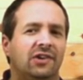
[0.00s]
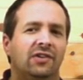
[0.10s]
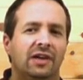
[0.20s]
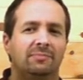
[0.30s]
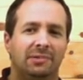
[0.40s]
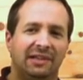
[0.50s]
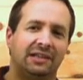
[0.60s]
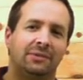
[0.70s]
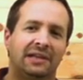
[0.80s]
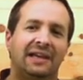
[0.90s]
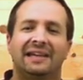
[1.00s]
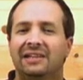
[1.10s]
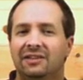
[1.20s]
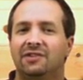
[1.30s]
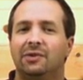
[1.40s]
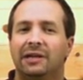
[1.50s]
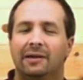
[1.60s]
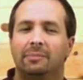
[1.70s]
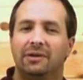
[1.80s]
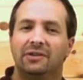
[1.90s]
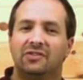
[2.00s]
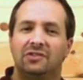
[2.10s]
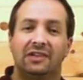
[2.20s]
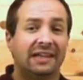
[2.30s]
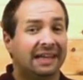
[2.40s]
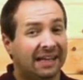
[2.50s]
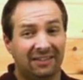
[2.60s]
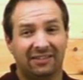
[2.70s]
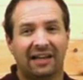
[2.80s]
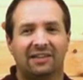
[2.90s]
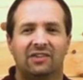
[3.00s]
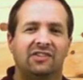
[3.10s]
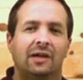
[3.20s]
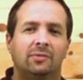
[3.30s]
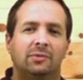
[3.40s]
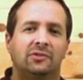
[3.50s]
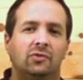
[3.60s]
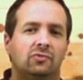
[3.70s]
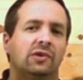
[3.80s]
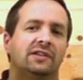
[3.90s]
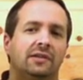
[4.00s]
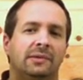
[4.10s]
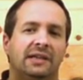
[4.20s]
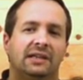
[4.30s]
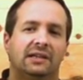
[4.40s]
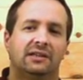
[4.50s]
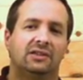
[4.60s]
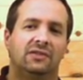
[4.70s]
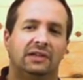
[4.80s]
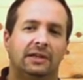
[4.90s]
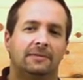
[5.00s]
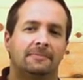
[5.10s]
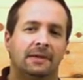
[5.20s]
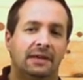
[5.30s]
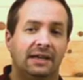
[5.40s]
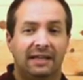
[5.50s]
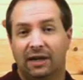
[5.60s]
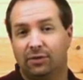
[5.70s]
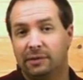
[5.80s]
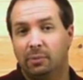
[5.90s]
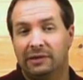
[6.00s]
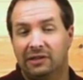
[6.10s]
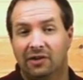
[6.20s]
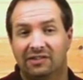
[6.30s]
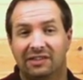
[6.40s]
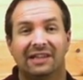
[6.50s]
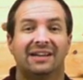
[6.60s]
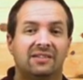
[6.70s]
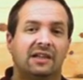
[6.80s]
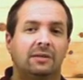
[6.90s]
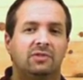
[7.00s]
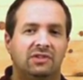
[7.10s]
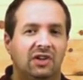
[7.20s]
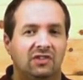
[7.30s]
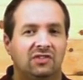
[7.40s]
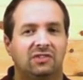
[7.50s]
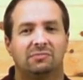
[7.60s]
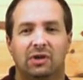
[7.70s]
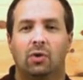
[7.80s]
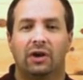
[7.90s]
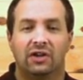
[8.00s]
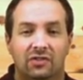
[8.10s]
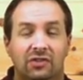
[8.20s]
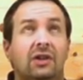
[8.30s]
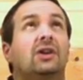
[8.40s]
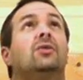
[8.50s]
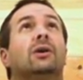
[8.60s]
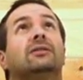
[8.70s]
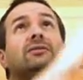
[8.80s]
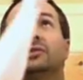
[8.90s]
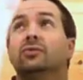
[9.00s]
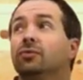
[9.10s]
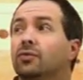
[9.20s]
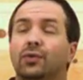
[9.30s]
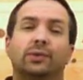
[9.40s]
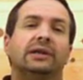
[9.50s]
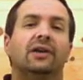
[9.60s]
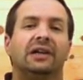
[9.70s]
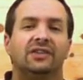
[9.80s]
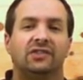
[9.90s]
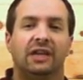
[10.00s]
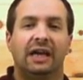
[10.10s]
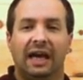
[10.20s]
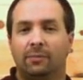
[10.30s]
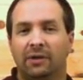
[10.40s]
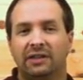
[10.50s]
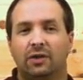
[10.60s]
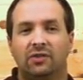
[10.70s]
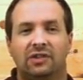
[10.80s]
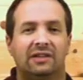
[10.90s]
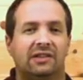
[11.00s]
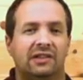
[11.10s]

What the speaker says: time, particularly when they're interviewing a person. It's exactly the same as we saw right at the beginning of this video. Now 3-point lighting, as the name suggests, requires 1, 2, 3 lights. And we're using